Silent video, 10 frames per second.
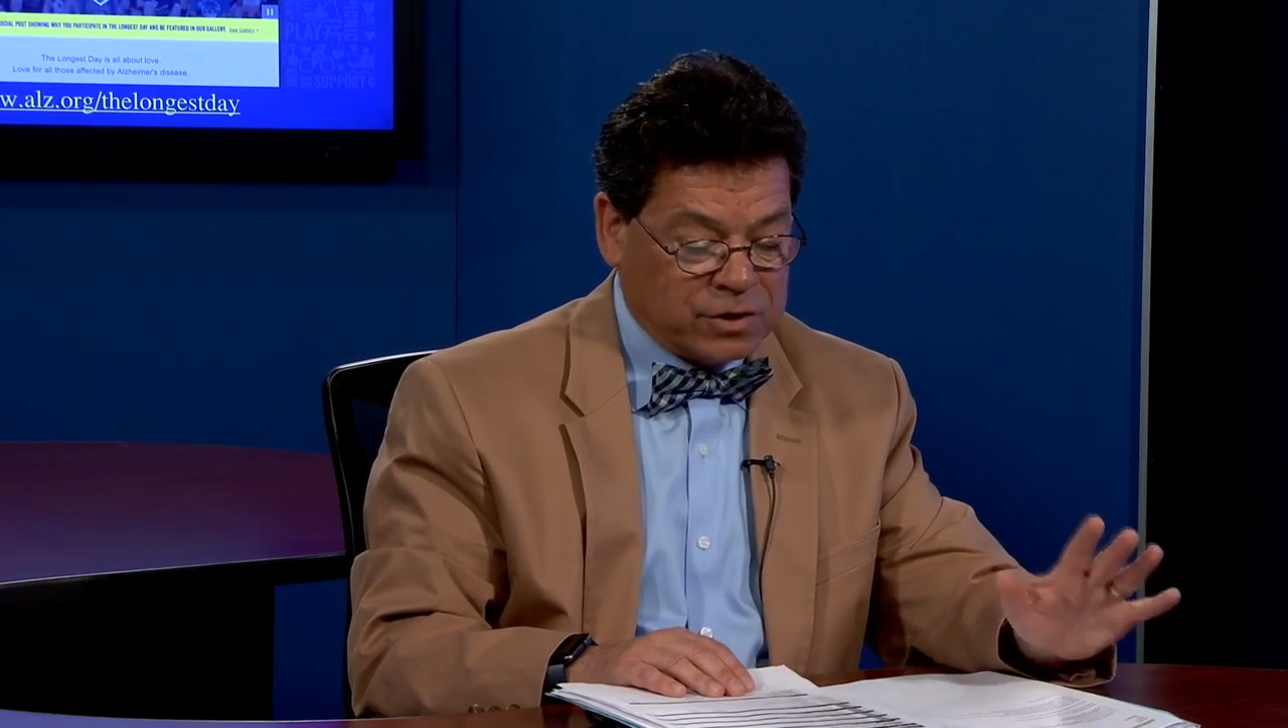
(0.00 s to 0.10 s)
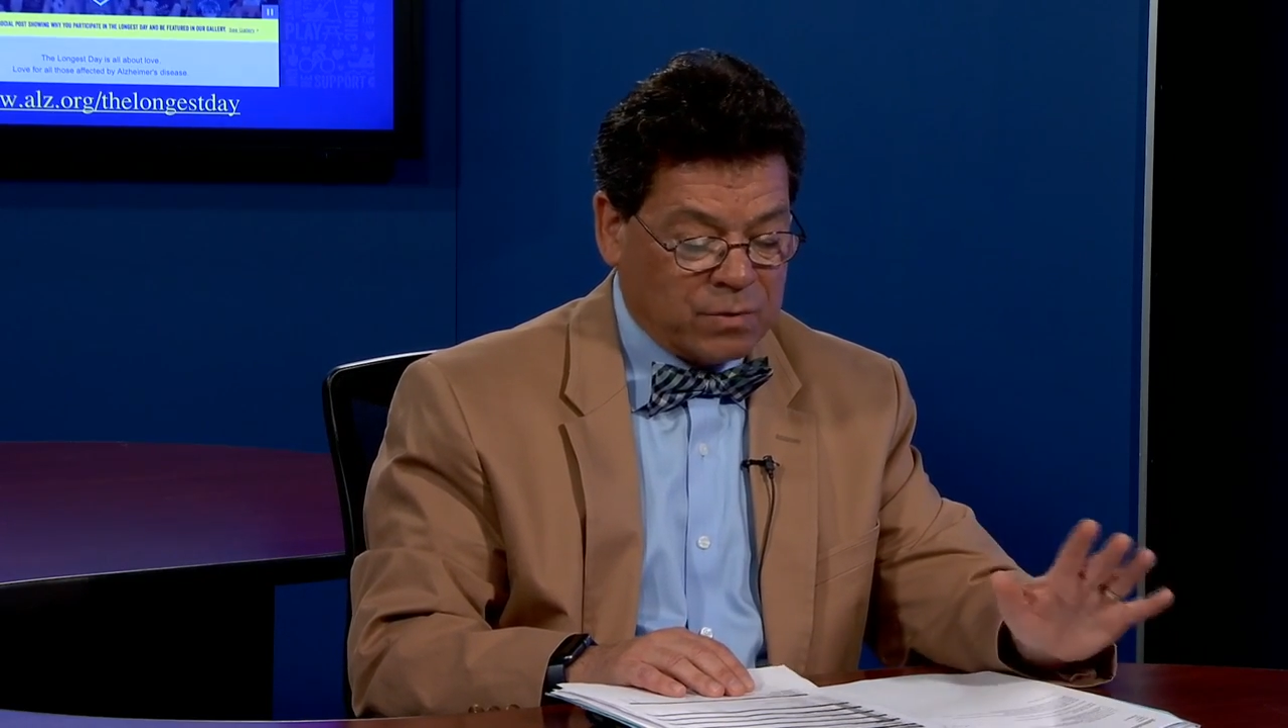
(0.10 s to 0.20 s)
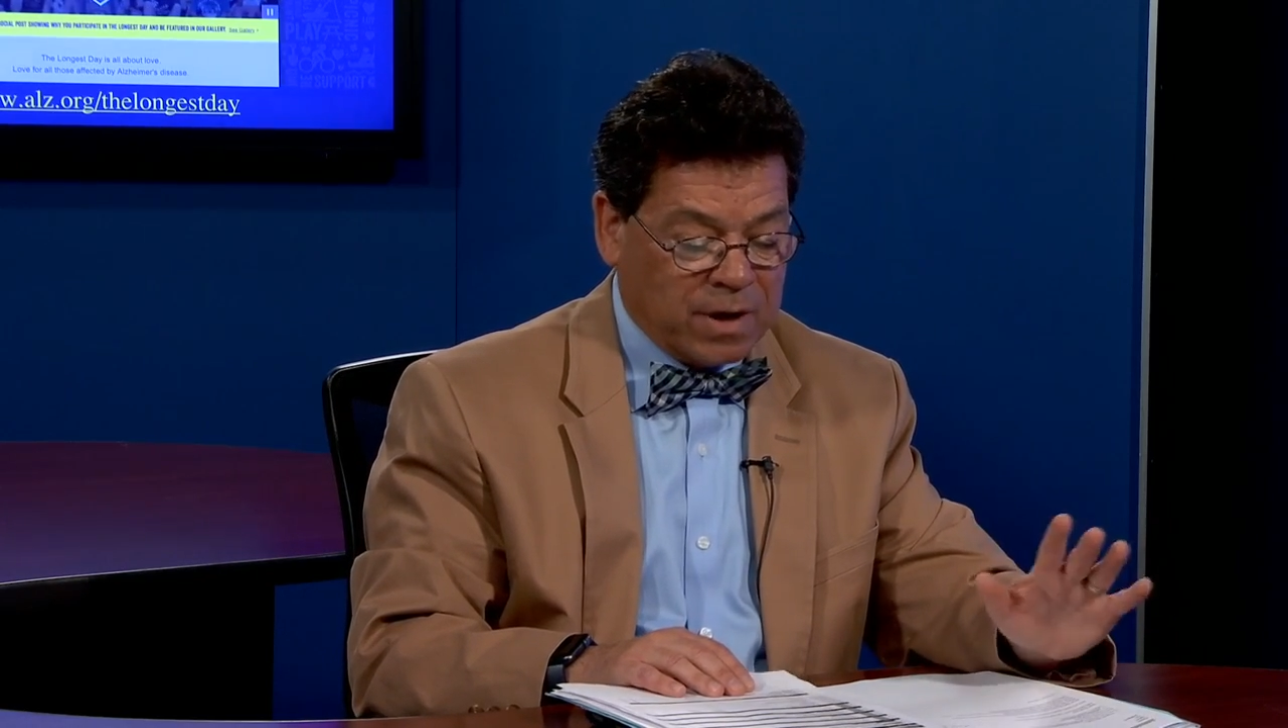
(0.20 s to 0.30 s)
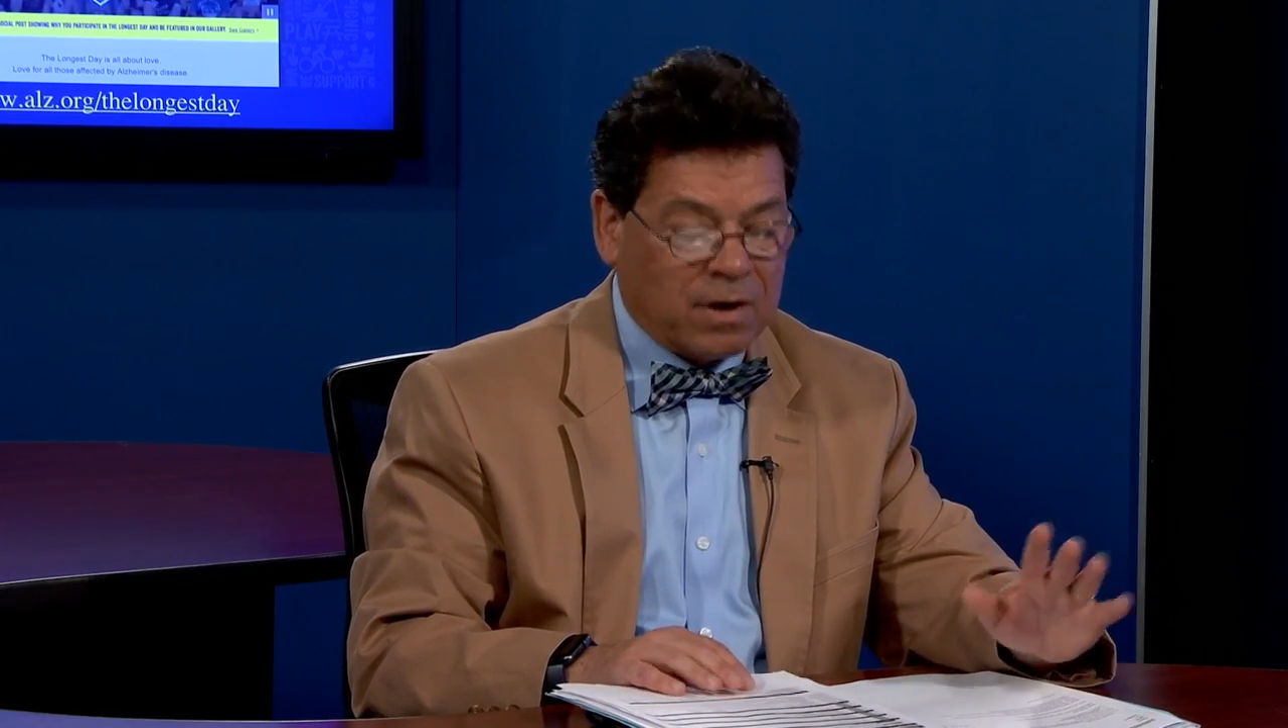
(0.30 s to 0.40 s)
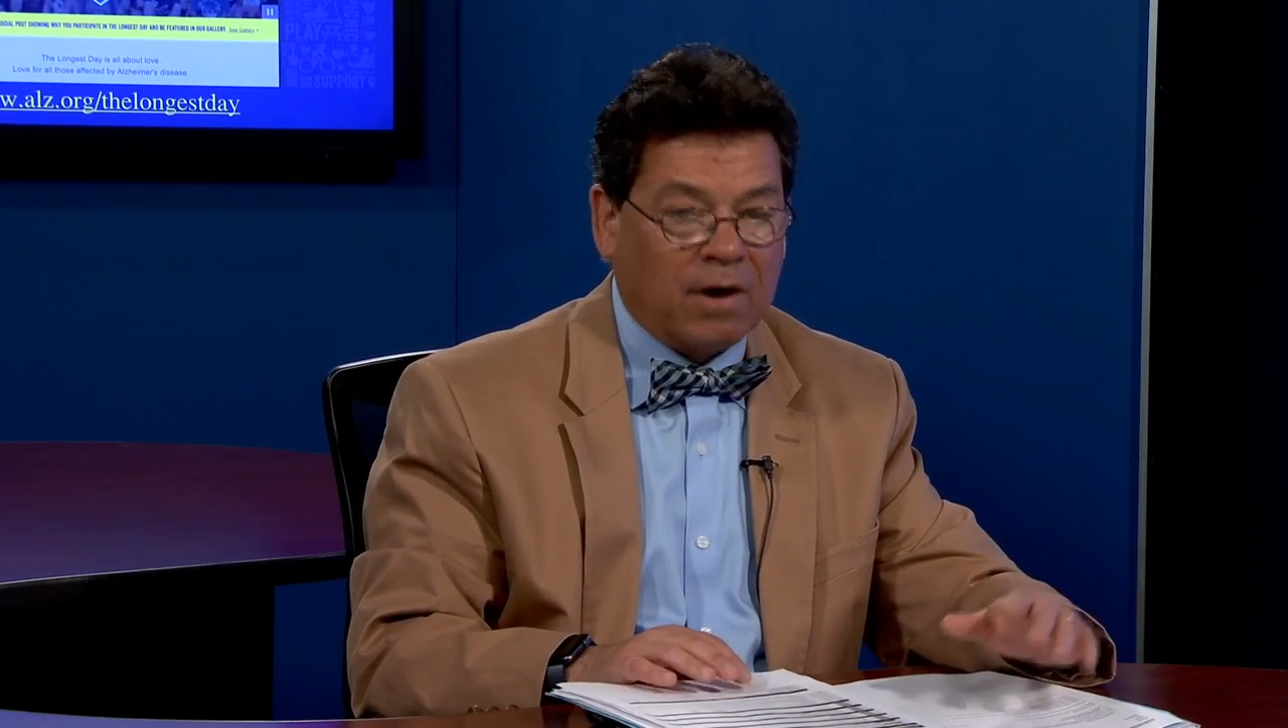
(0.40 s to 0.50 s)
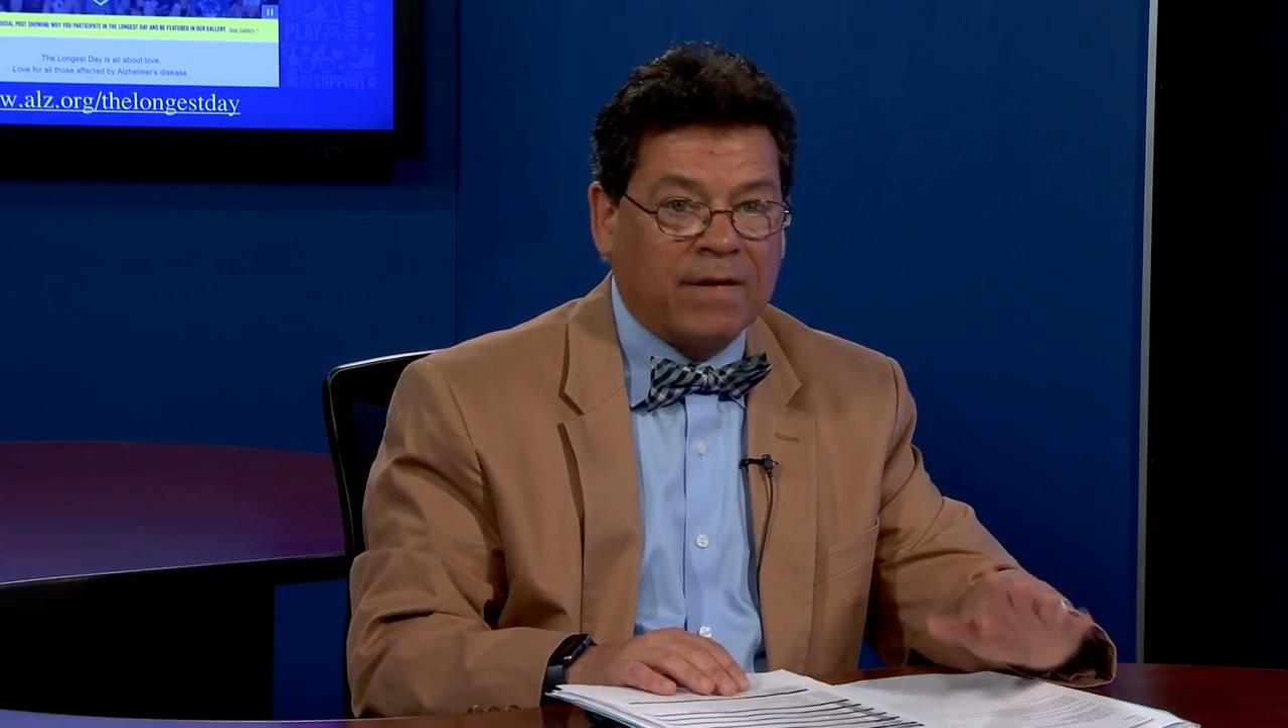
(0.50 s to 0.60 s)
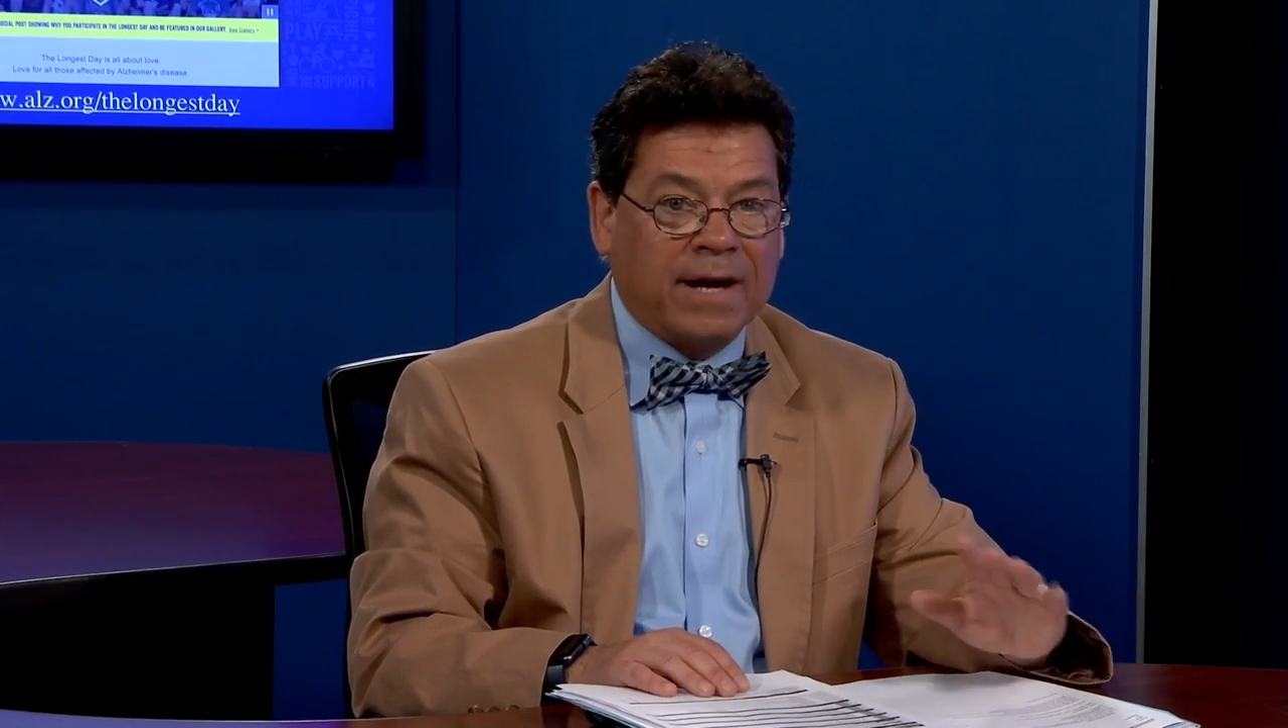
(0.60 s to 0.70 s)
just want to call